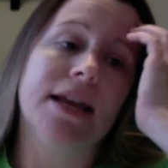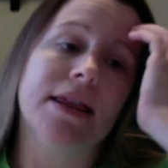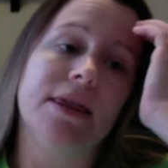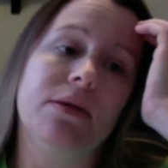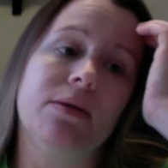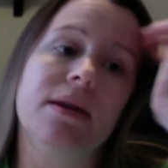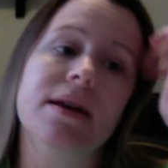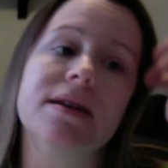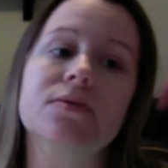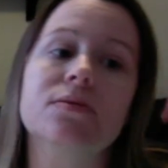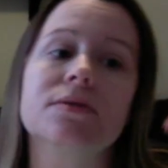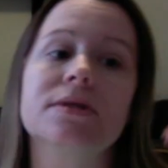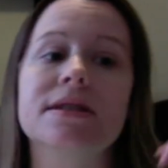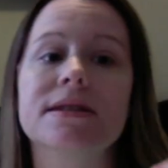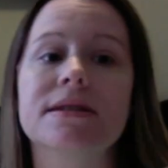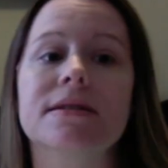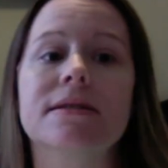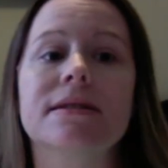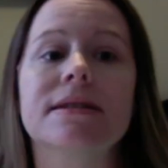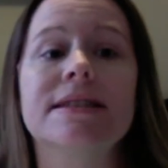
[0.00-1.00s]
This
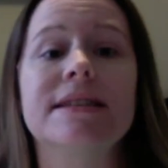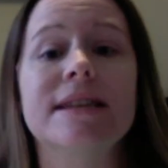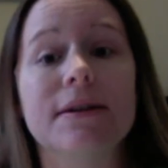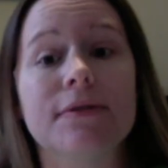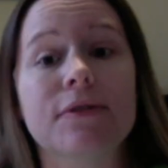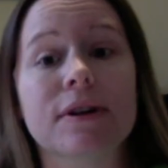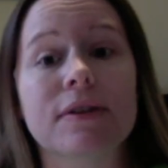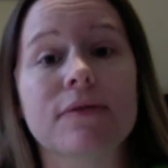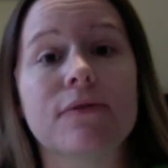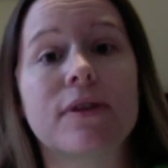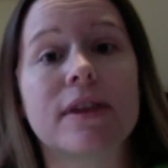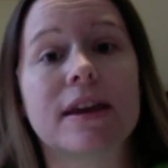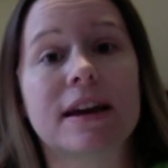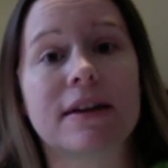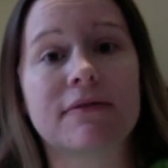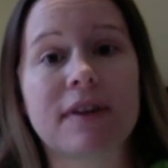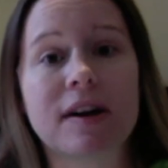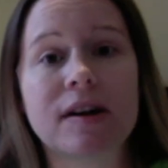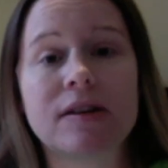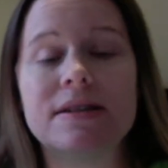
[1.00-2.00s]
was different for the
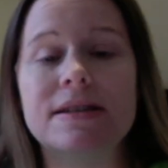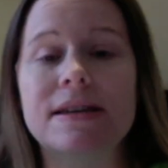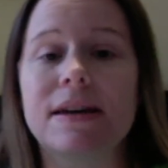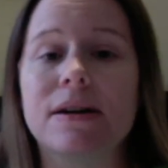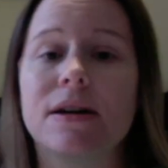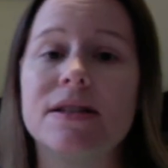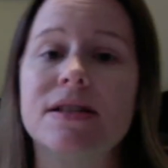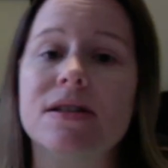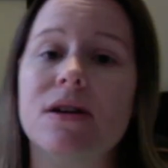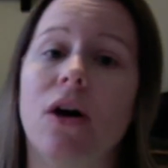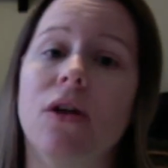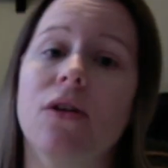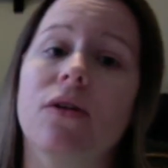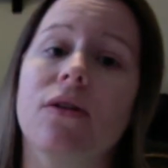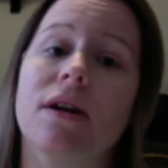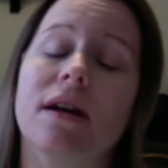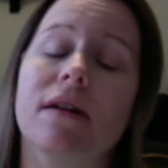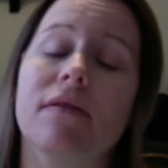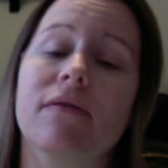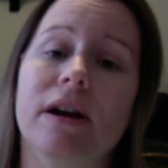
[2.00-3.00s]
Confederacy, because although
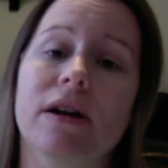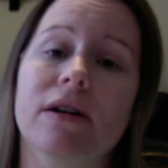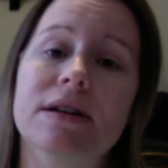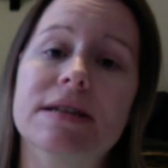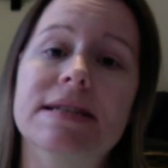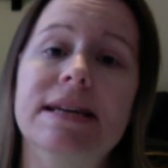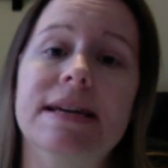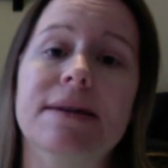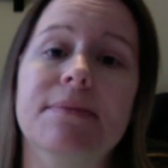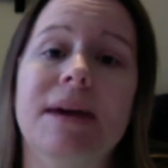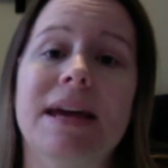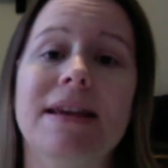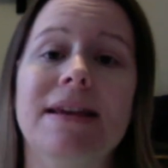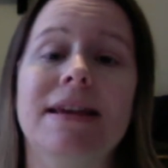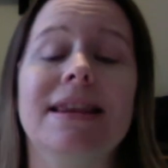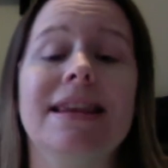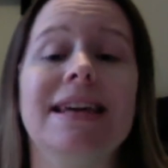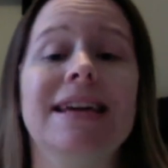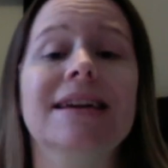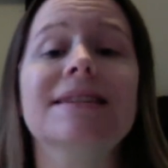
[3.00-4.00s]
the Confederacy made
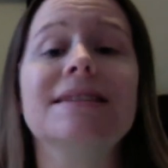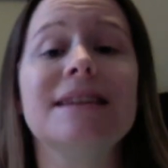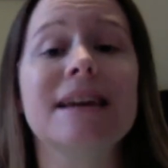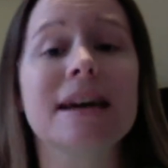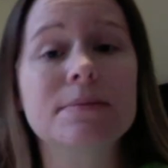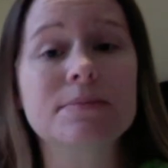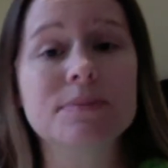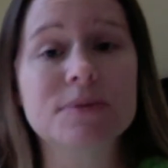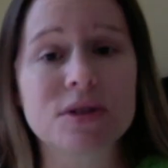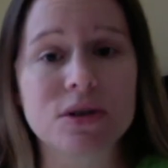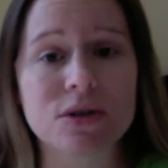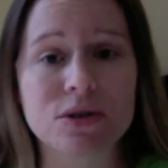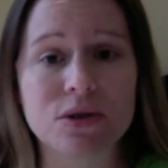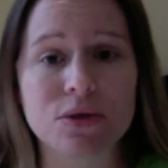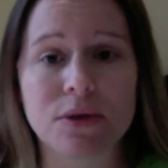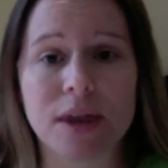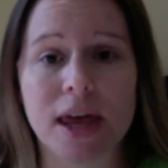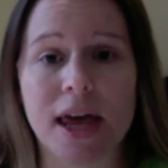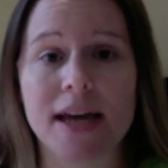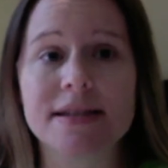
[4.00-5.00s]
the attempt to
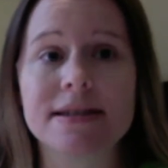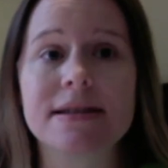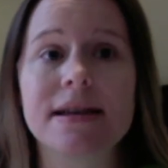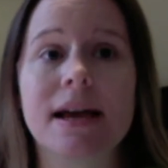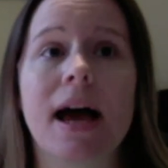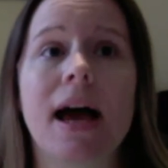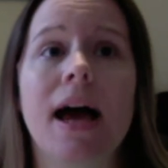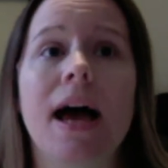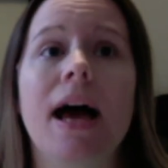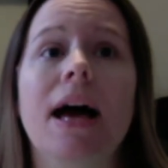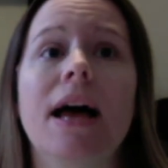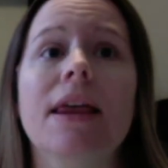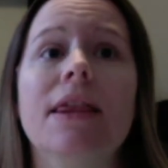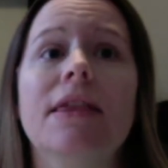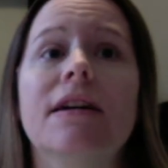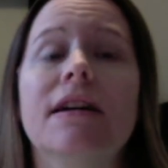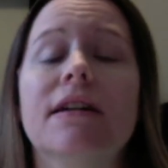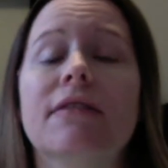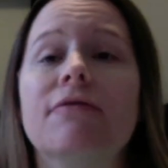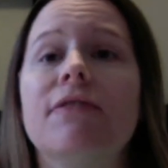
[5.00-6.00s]
do this,
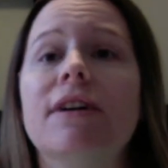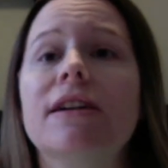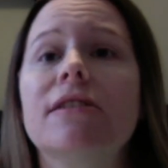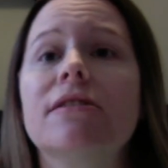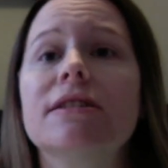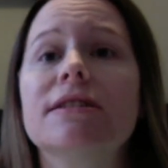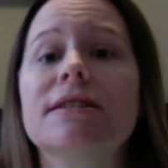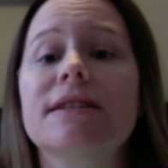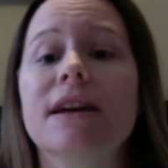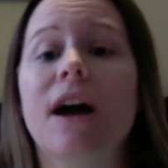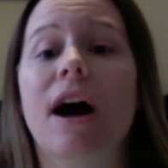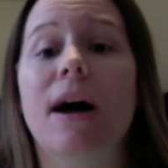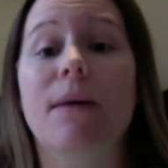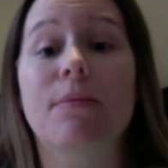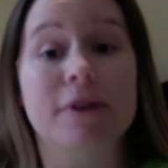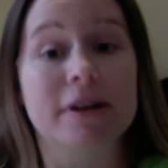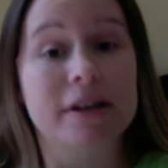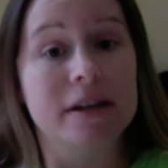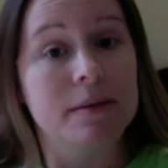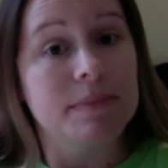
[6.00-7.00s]
the Confederacy
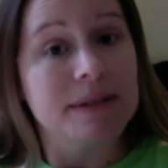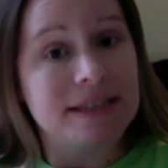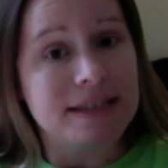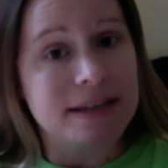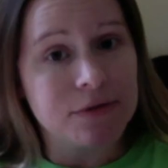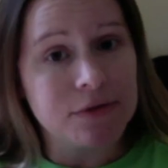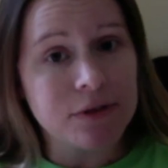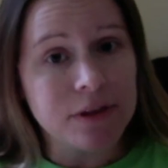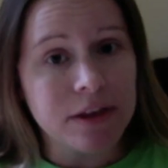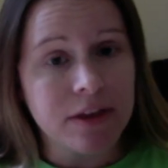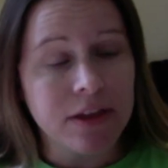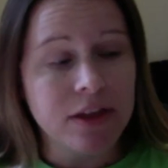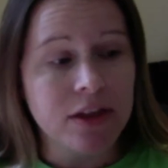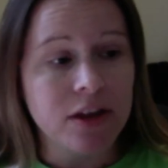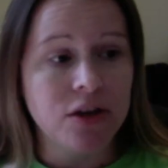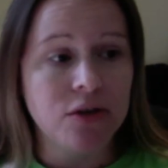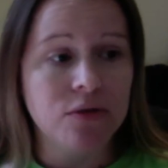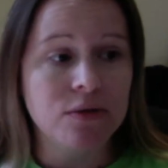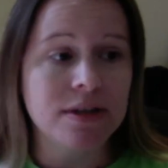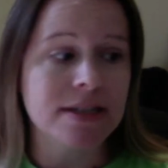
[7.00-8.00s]
operated a bit differently than the
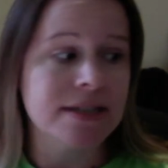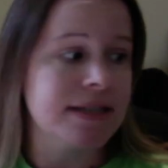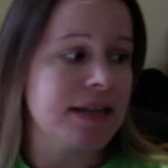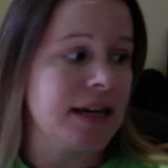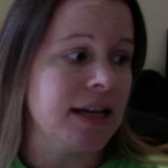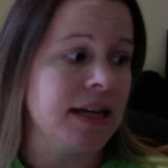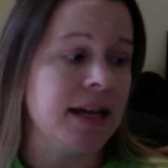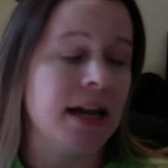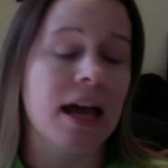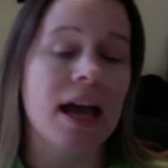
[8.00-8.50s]
Union did.